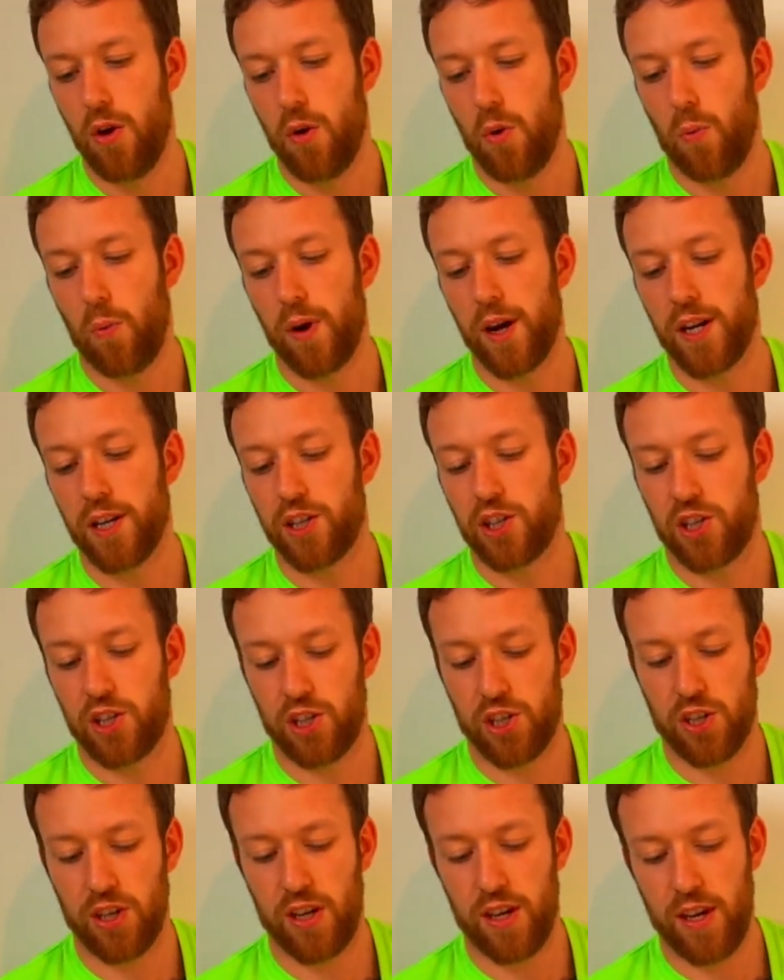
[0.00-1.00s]

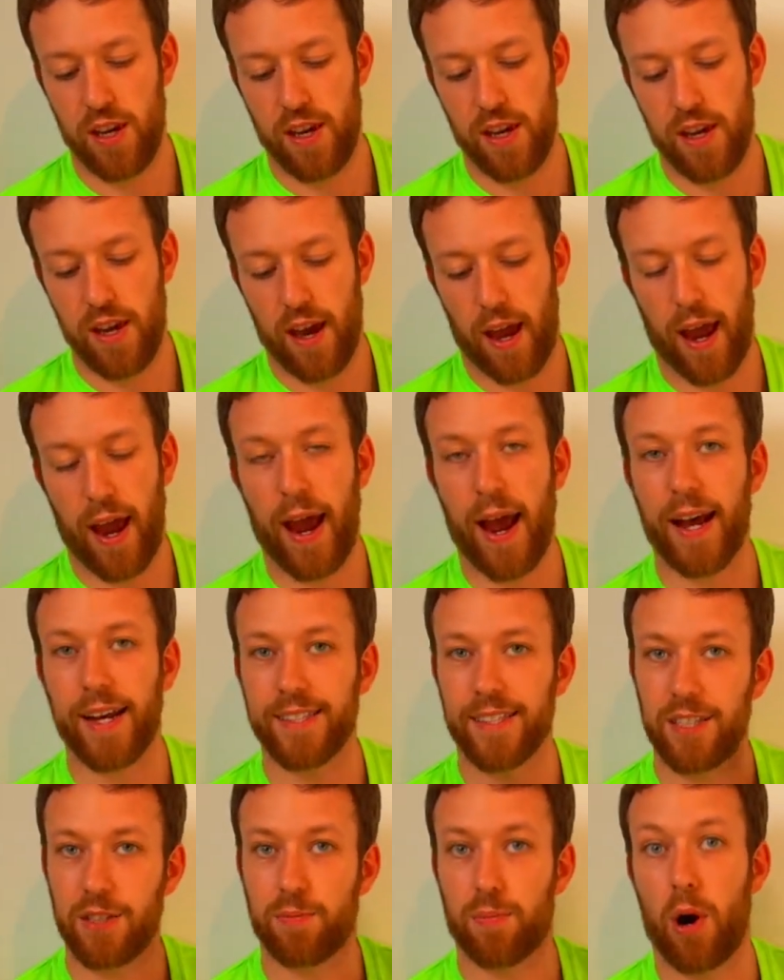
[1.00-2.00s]
which
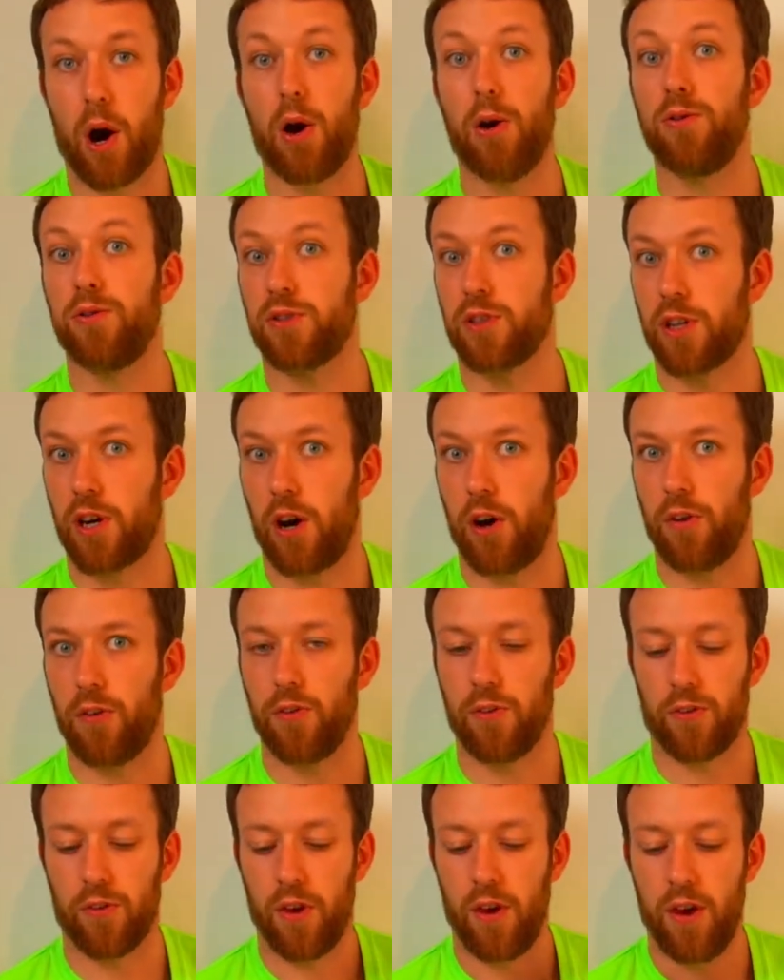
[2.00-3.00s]
has its pros and
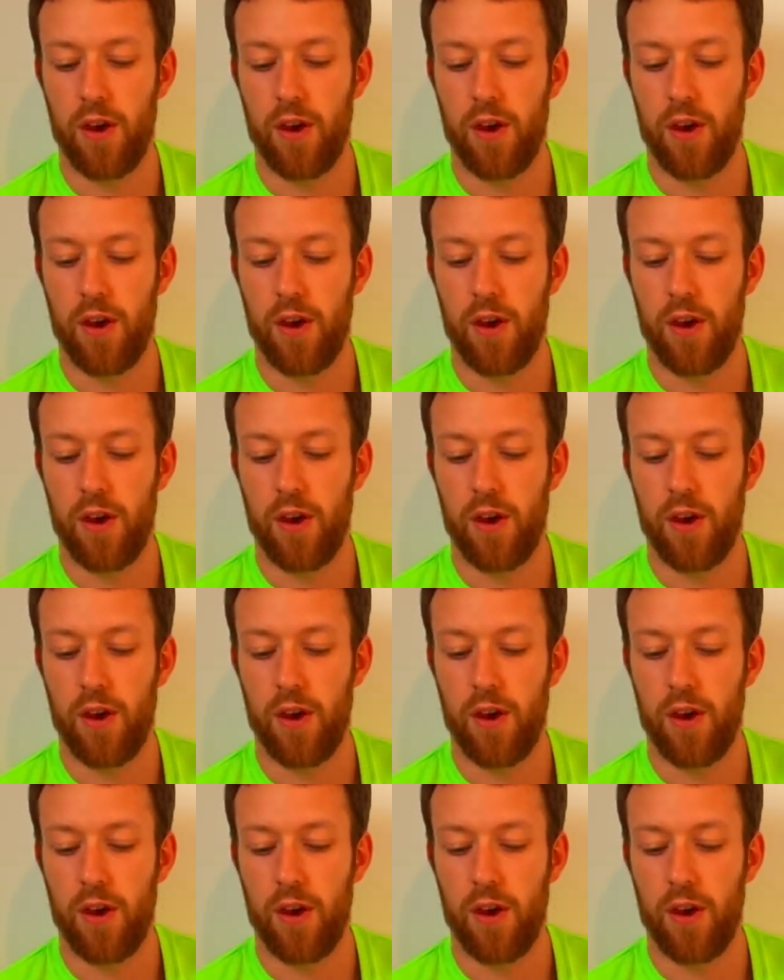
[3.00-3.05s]
cons.